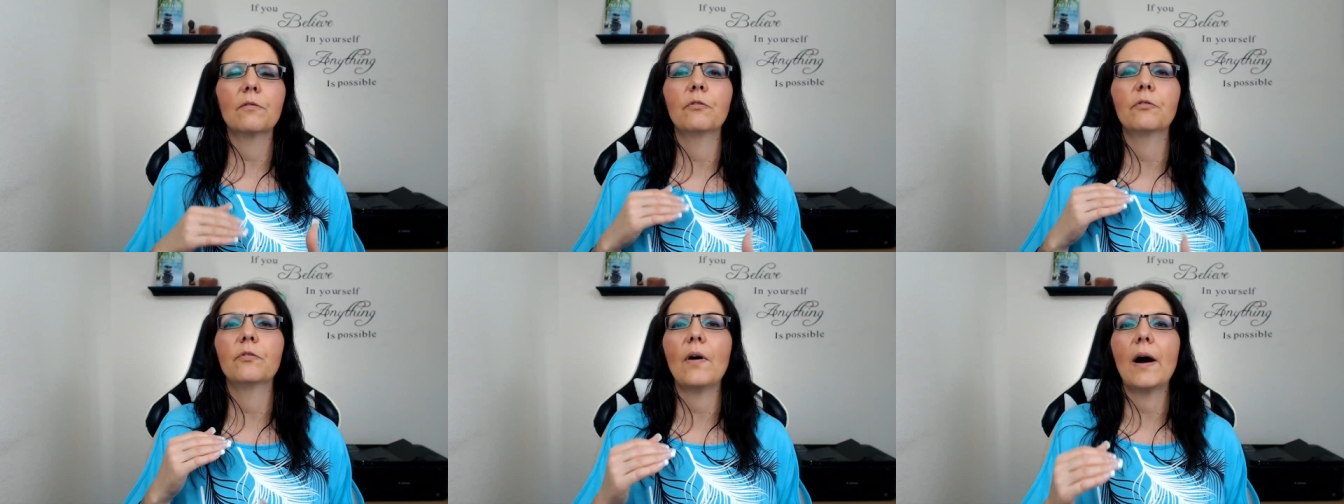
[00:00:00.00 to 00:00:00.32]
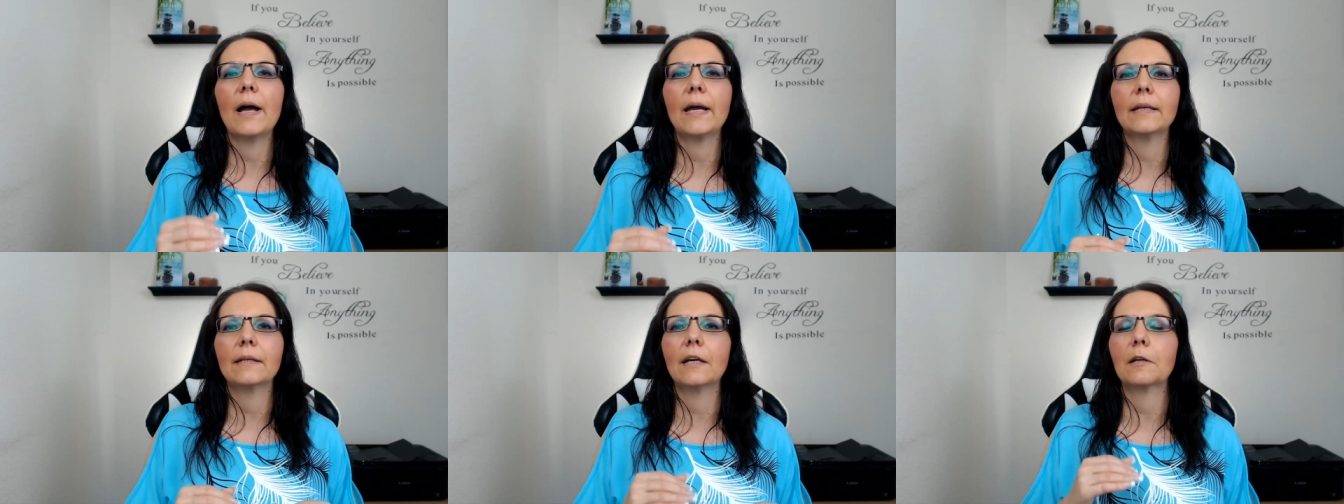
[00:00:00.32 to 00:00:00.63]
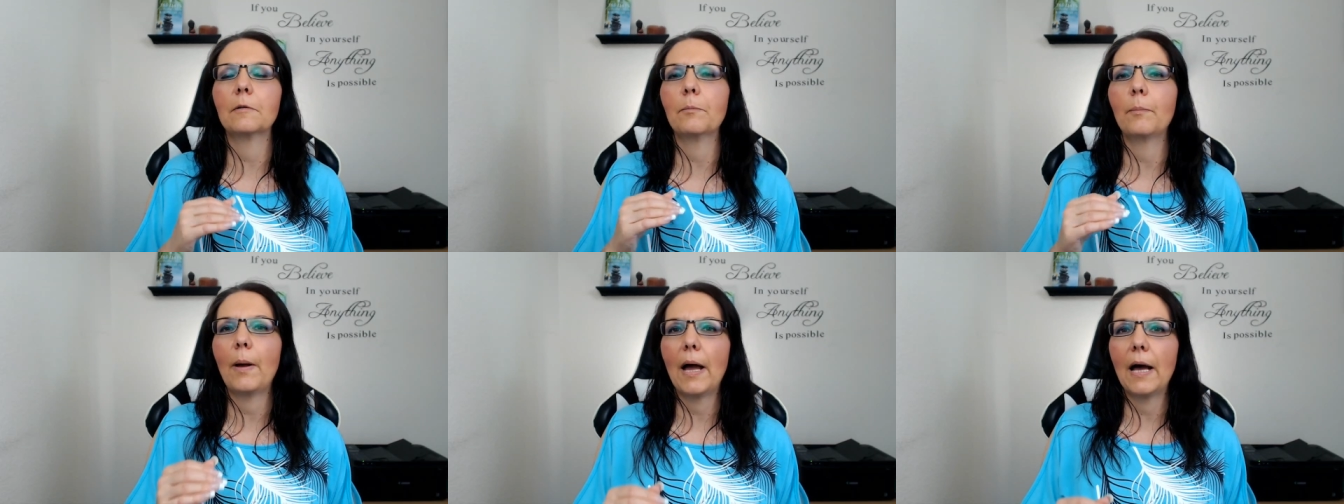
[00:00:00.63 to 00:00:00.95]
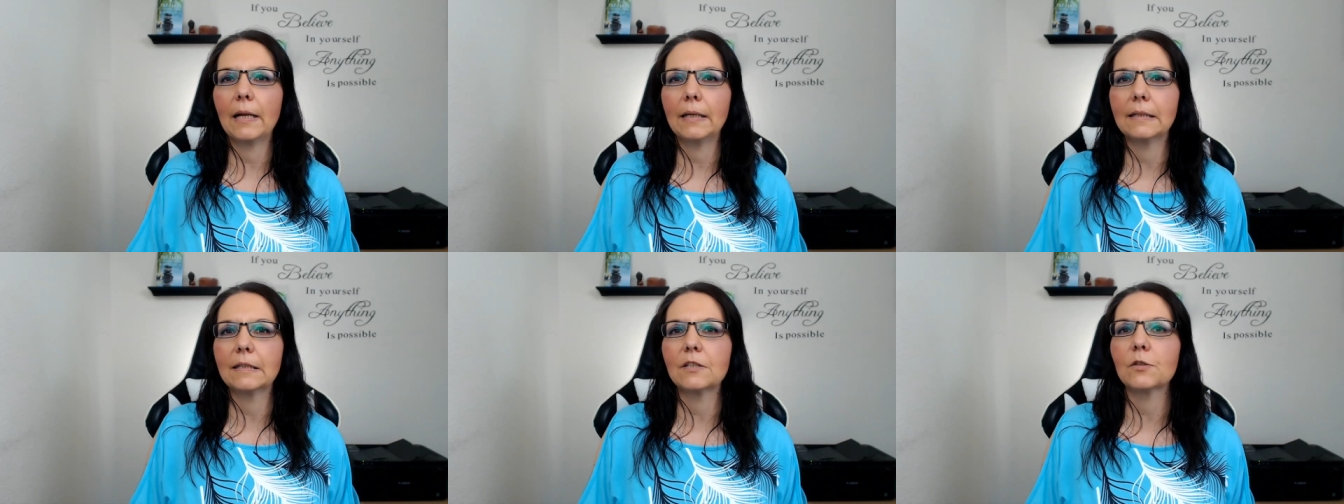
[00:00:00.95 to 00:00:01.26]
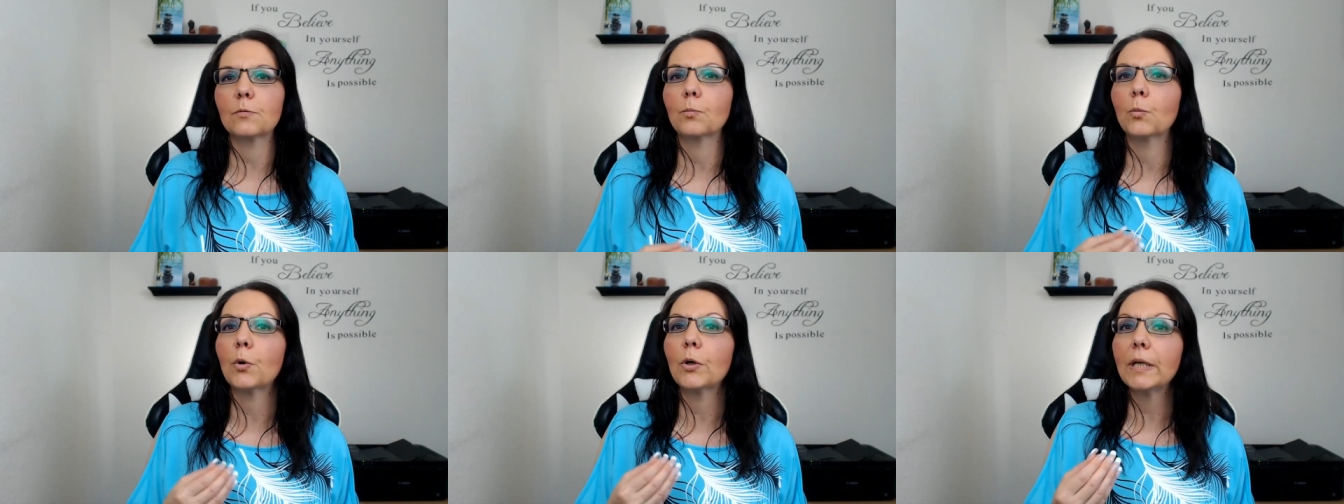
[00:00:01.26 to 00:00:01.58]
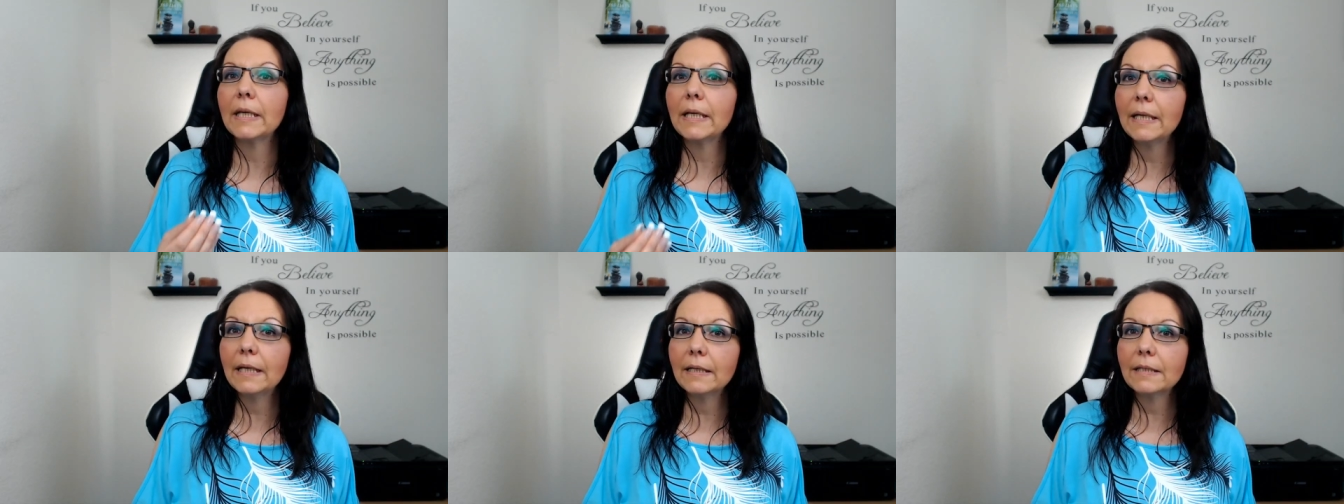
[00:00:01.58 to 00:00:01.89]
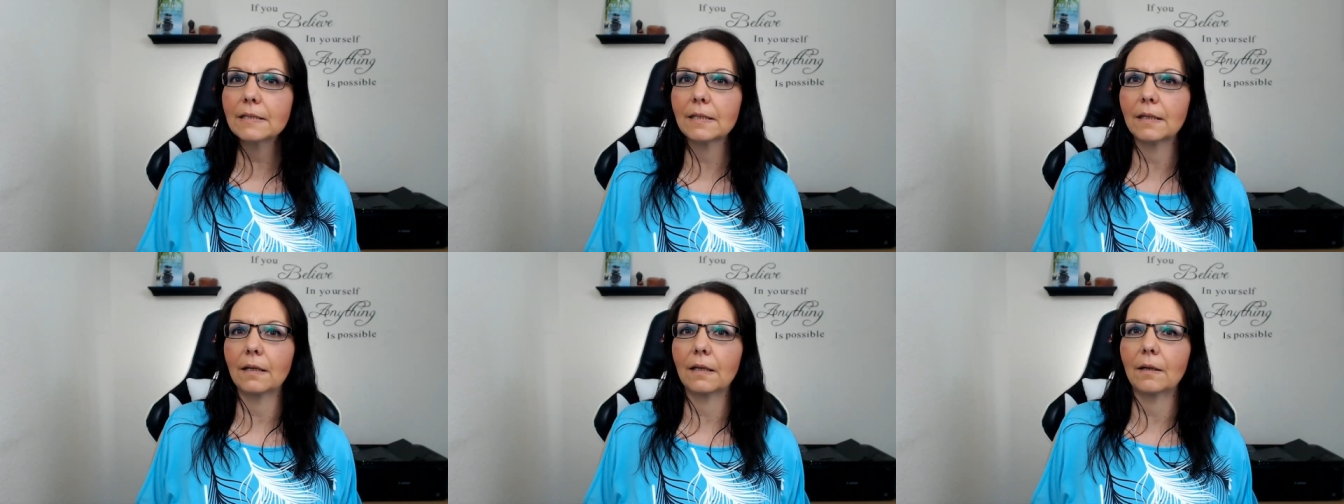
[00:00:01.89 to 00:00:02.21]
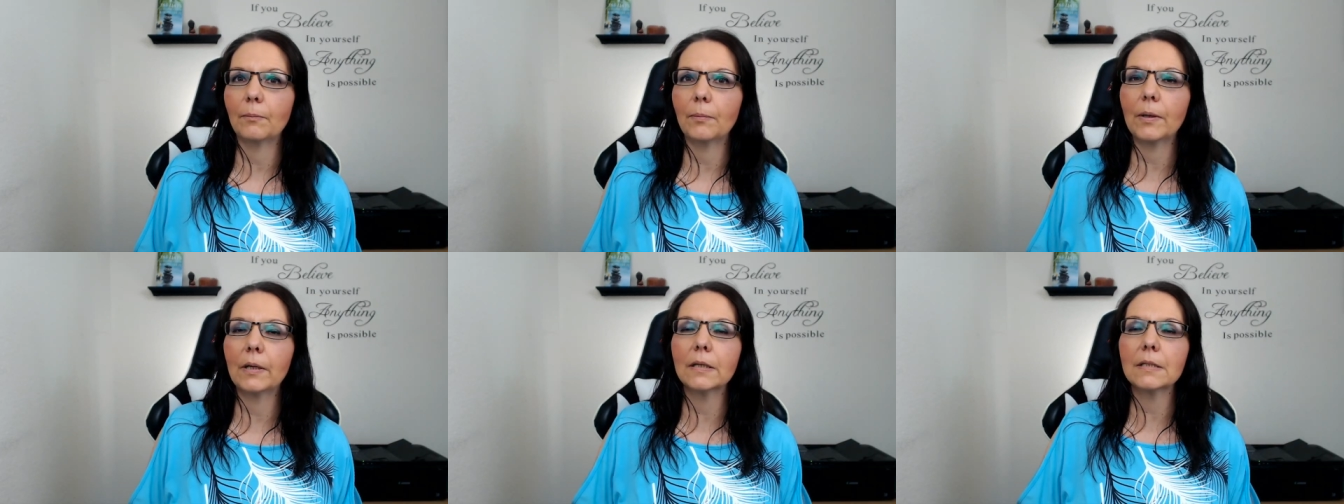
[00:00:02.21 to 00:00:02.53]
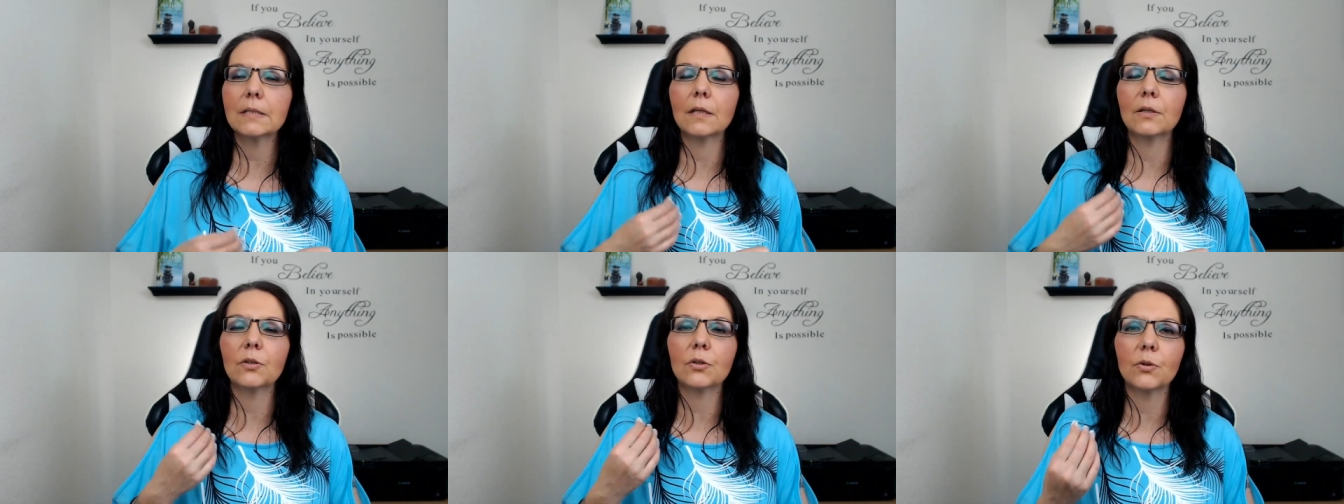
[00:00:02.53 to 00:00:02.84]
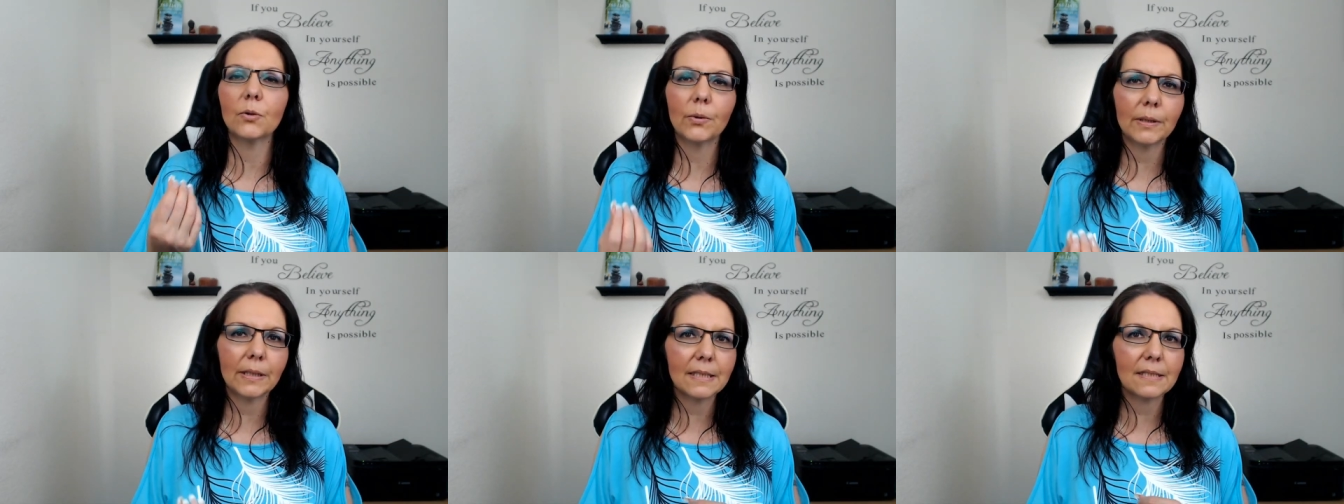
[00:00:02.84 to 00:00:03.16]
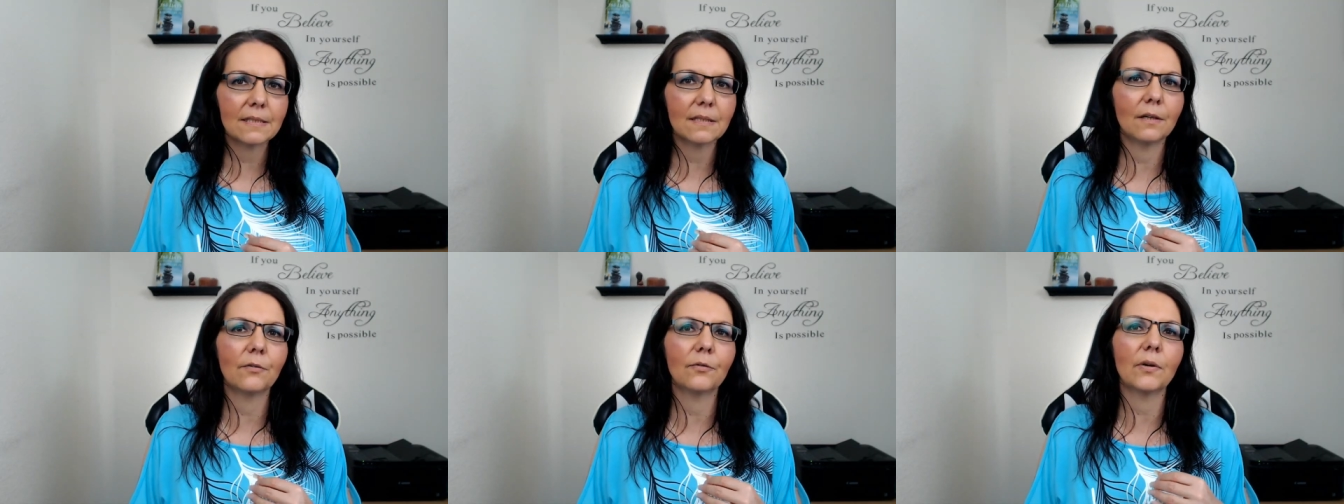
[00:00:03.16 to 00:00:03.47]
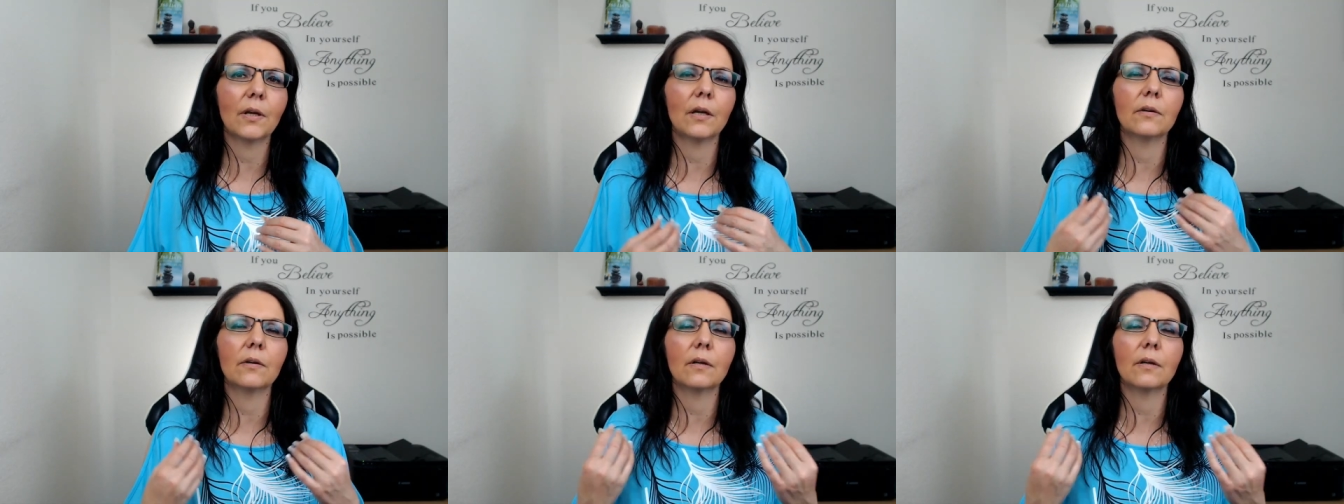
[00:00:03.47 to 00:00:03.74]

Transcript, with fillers: find that balance more easily because then during that self-care,